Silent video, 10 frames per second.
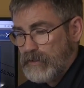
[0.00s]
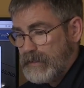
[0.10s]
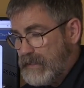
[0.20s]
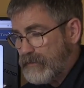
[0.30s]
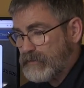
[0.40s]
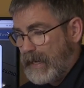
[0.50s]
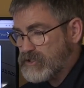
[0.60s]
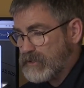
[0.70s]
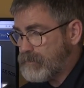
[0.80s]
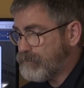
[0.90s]
He has
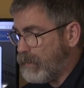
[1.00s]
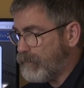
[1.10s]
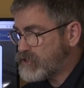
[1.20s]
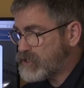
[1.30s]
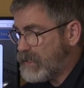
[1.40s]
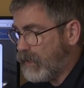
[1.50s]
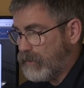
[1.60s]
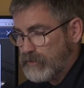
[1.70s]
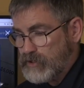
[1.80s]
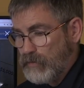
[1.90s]
actually published
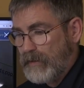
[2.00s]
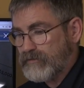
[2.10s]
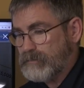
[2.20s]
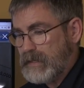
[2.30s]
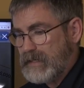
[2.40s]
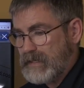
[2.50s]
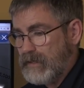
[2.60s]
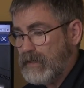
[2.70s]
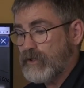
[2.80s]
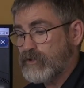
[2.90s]
here U.S.
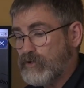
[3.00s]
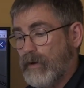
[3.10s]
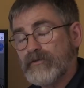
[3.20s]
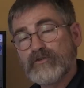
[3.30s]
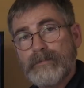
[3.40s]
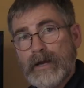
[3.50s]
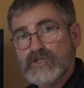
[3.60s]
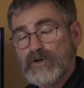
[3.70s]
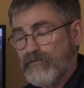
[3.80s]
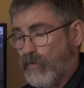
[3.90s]
media, U.S.
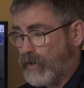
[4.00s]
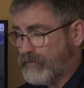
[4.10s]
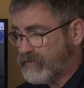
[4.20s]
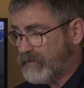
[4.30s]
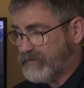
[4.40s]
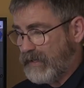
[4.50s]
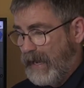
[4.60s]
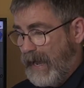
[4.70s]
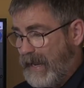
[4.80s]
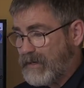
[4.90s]
special forces,
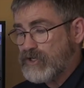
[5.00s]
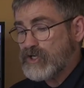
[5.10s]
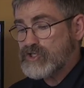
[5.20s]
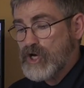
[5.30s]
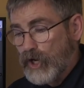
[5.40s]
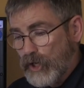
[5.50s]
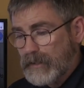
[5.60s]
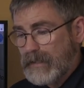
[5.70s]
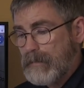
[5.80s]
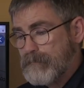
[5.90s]
and
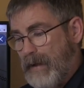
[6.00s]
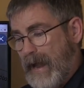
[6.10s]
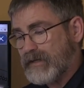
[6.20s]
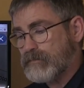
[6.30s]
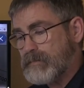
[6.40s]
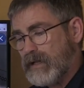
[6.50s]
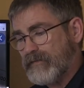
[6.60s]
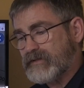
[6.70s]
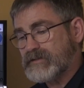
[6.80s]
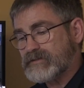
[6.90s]
Turkey backed
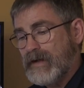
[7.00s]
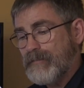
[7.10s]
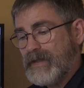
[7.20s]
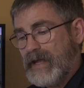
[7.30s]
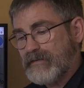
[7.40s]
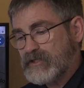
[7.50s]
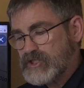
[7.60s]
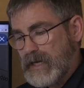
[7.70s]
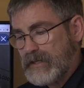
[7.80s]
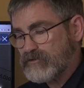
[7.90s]
militants have
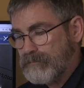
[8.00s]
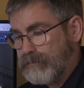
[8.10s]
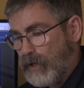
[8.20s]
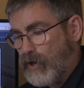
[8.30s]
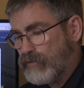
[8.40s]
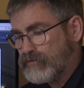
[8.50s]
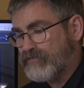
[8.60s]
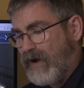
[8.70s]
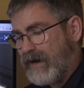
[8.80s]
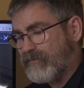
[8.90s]
exchanged blows,
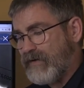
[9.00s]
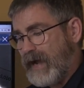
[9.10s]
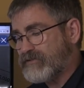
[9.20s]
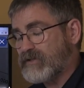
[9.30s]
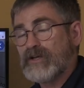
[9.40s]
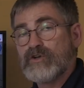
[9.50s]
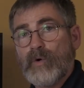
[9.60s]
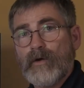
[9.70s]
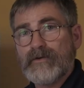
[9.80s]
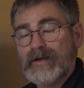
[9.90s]
firefights in
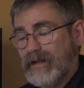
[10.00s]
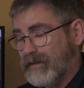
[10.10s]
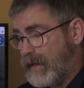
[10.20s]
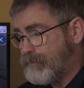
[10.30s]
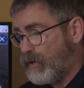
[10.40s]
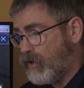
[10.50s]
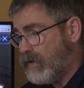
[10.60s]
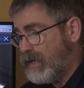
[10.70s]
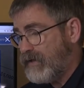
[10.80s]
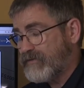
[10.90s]
northern
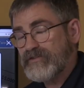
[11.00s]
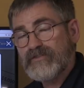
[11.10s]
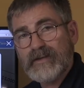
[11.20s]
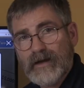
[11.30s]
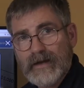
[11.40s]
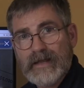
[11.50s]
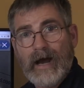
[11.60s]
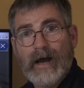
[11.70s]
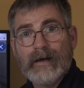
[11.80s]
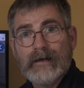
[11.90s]
Aleppo,
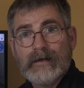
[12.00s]
Syria.